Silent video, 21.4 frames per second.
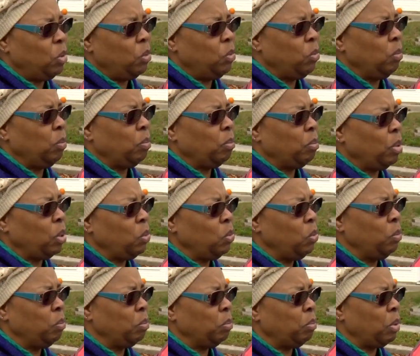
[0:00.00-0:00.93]
boom,
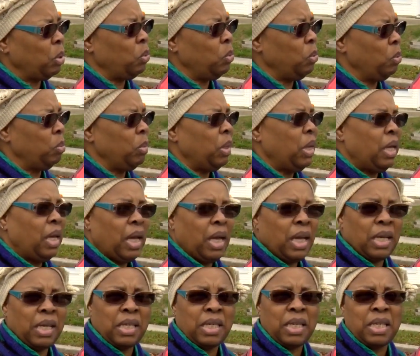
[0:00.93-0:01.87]
boom, boom,
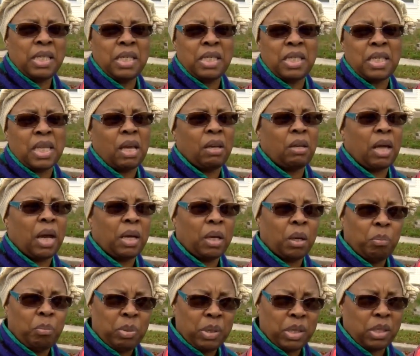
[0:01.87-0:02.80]
and it didn't sound
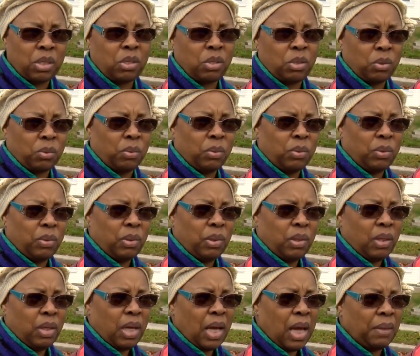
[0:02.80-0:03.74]
like a pistol.
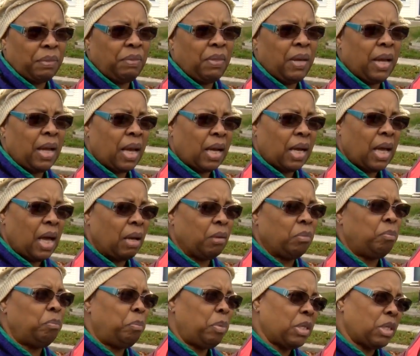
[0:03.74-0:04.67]
I think a
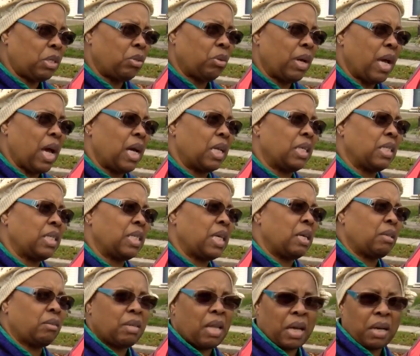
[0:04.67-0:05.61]
pistol kind of
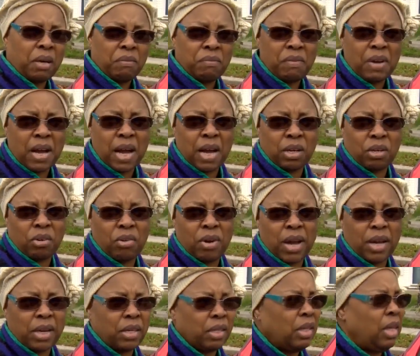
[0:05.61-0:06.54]
sounds like a
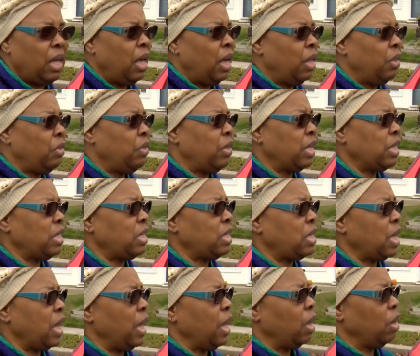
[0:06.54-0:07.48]
firecracker. This
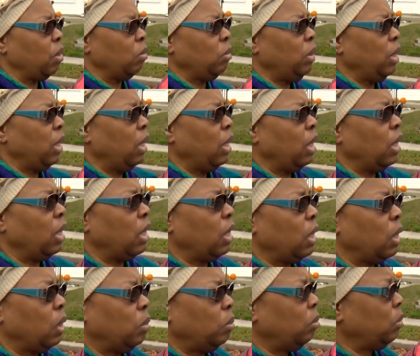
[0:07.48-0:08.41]
sound,
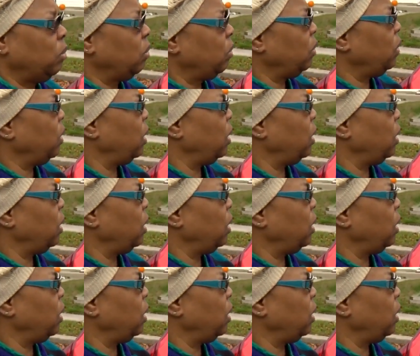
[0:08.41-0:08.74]
um,